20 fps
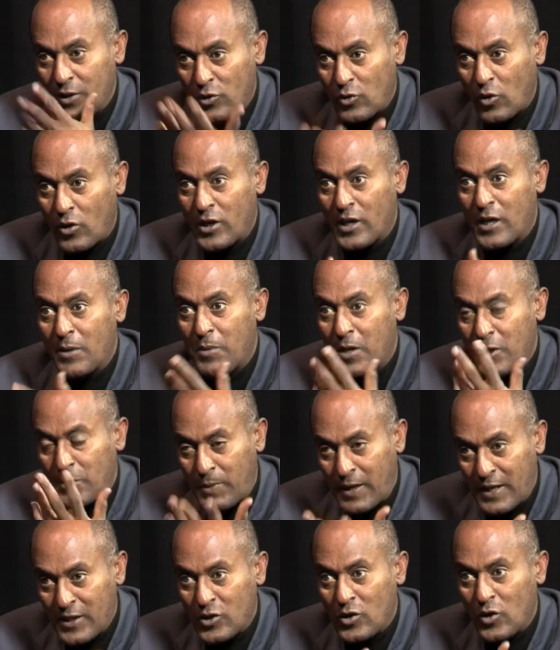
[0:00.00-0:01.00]
you're talking about
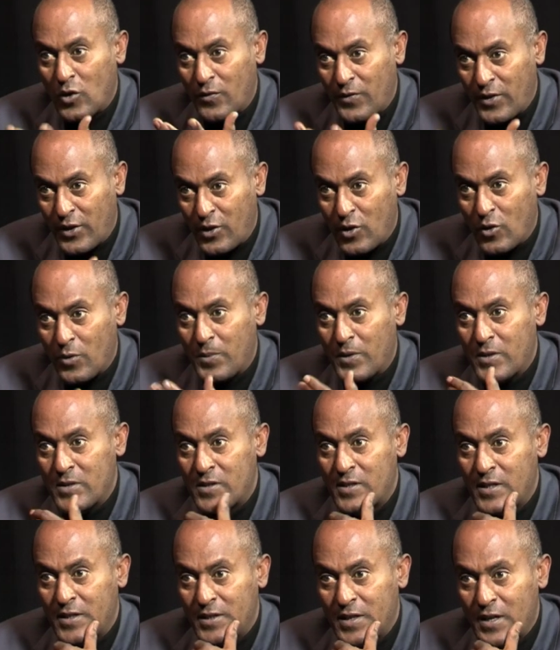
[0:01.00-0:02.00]
plenty of
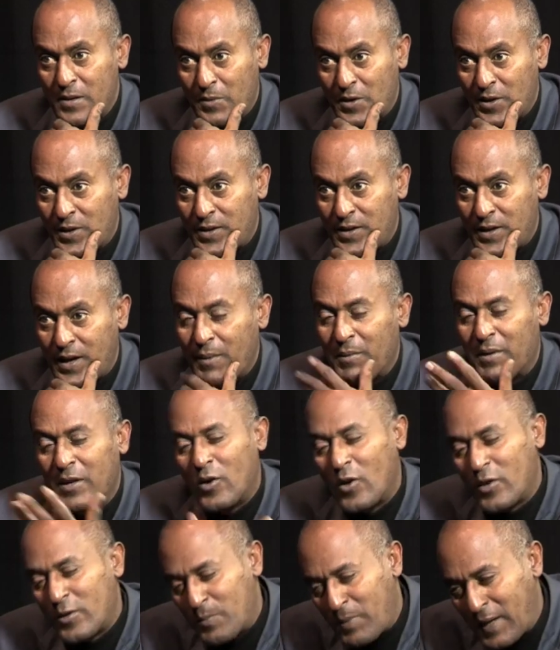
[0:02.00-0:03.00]
Ethiopians in Denmark. I mean,
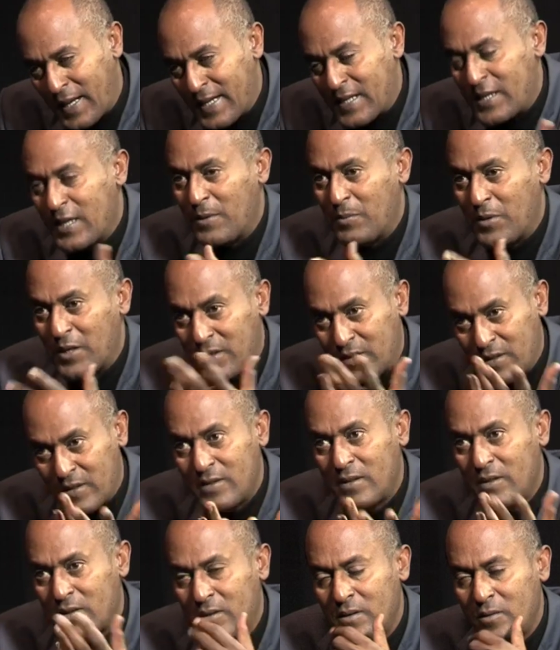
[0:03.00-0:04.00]
not plenty, but
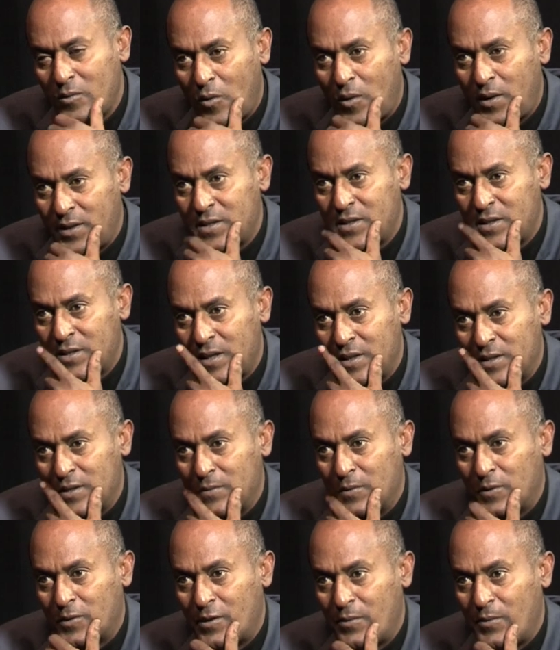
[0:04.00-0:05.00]
quite a
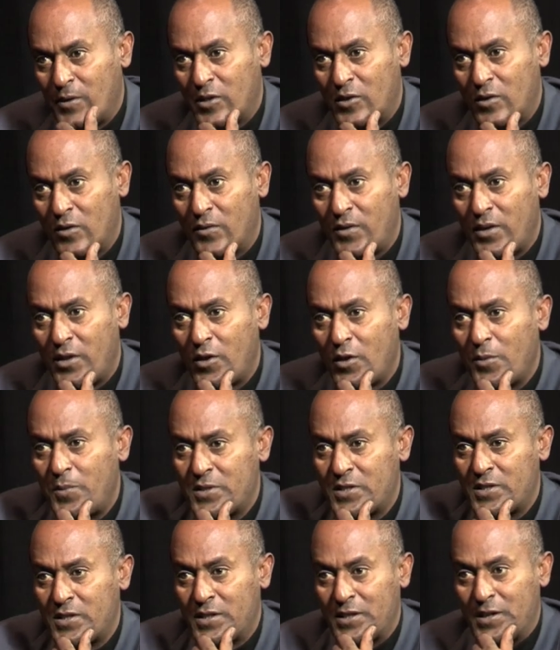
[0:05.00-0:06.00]
sizable community of
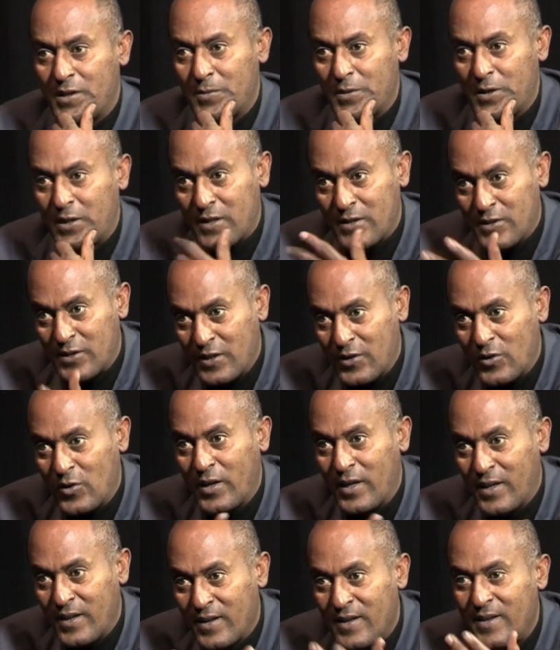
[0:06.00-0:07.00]
Ethiopians in Denmark,
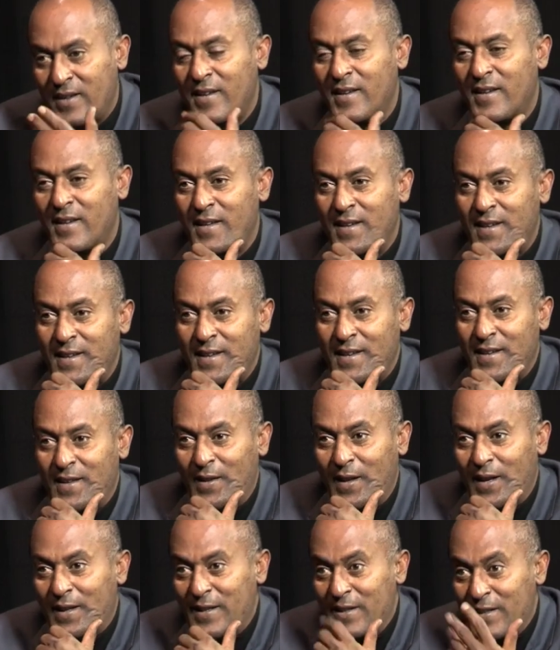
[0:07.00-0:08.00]
considering
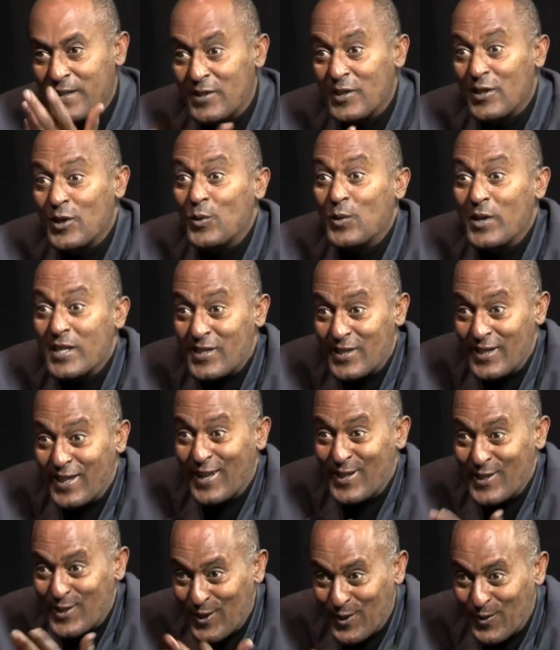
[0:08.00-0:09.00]
that it is a new
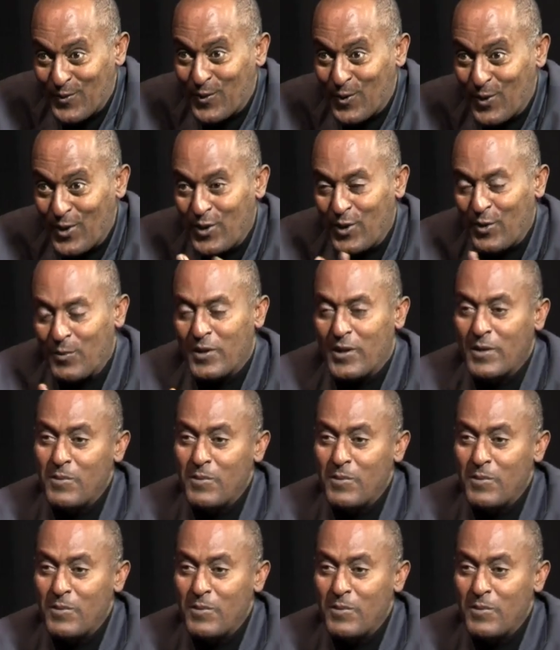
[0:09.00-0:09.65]
destination for Ethiopian